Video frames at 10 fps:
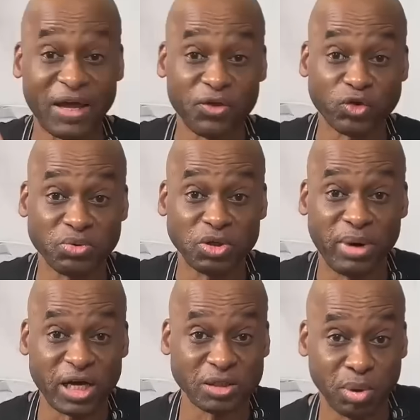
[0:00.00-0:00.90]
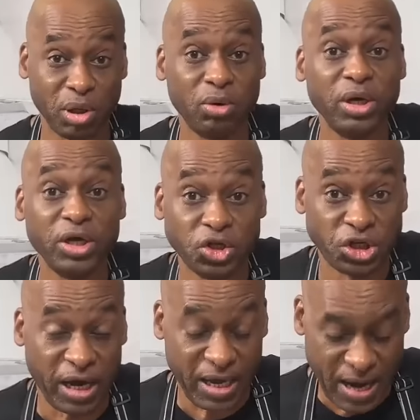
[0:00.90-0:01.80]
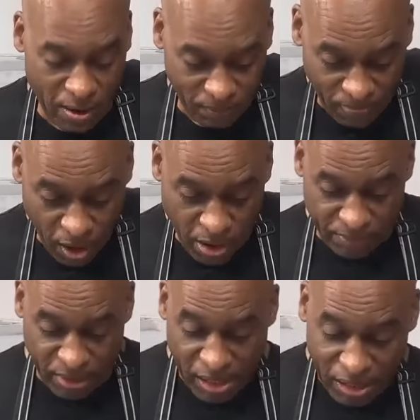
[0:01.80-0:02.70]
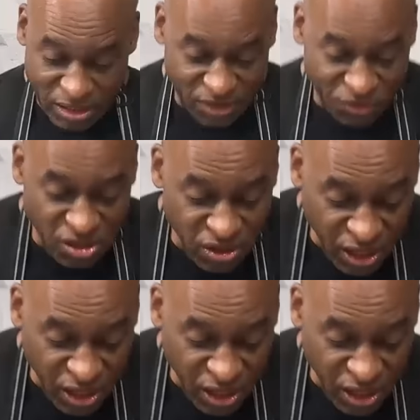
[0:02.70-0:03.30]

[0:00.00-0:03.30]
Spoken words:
the description box below. Check it out. All right, let's get this in the